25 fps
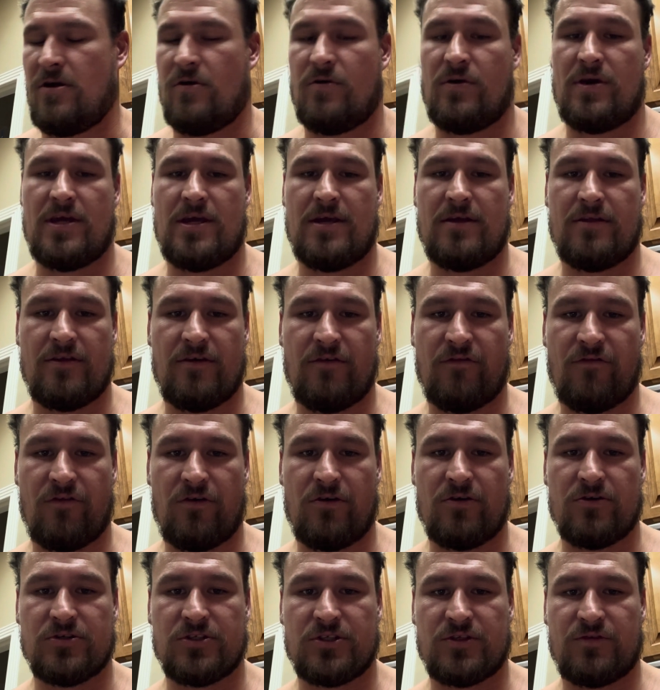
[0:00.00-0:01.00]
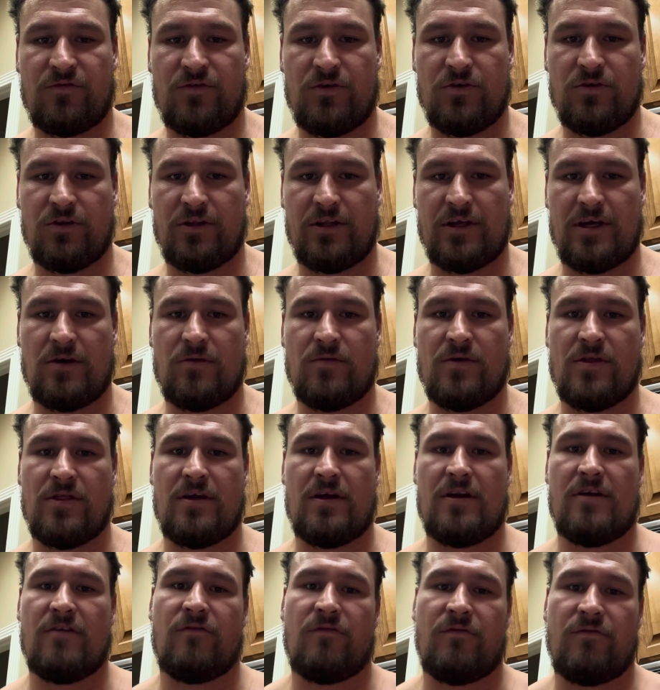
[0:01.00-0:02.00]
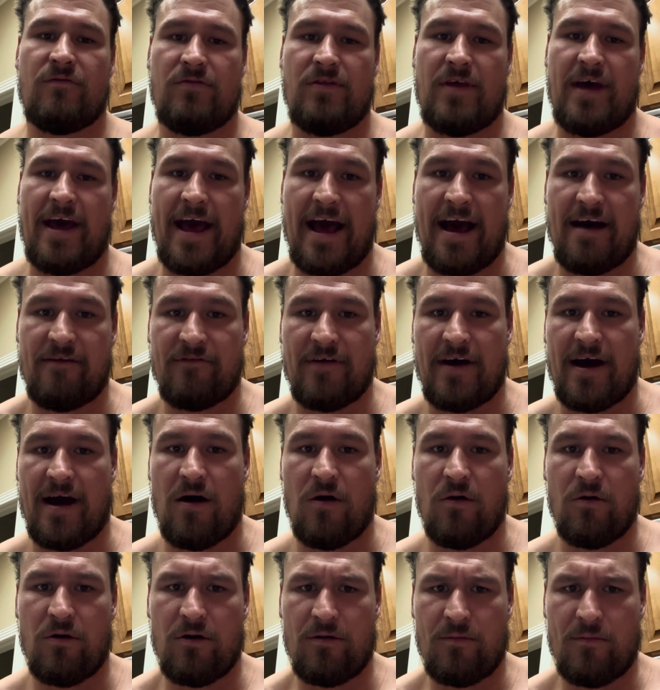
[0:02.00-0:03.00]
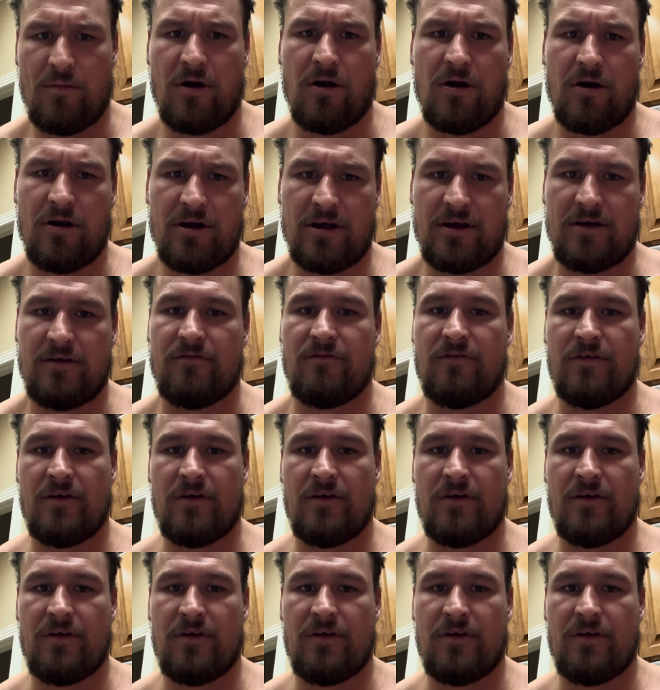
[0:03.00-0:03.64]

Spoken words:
eat the first fueling within the half-hour mark